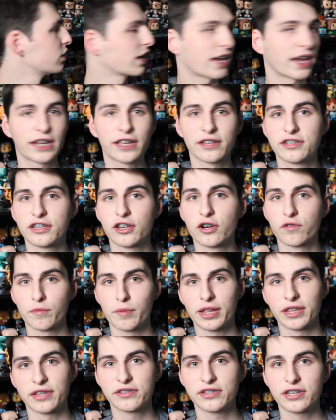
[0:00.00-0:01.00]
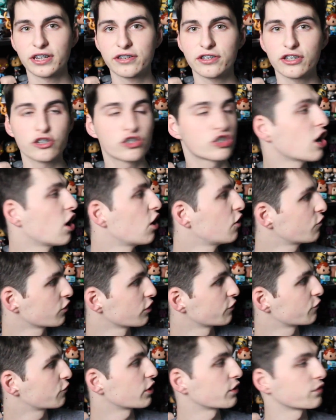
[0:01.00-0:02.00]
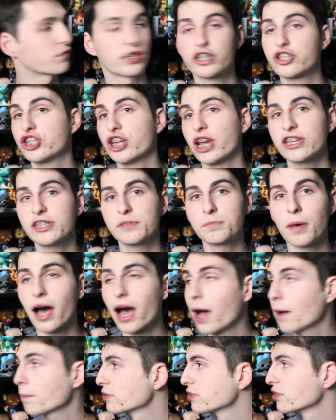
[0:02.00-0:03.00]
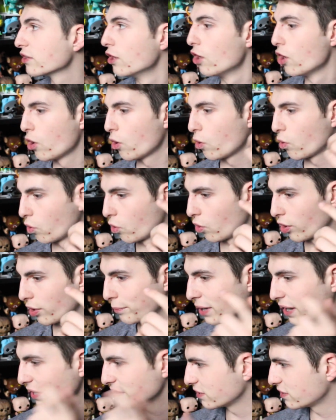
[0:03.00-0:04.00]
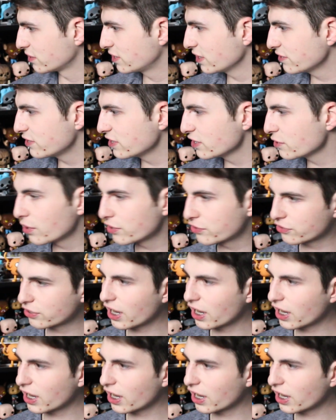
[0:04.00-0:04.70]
Like, I could sit over by the 6-inch shelf or in front of the Chase Pops or by the Disney ones.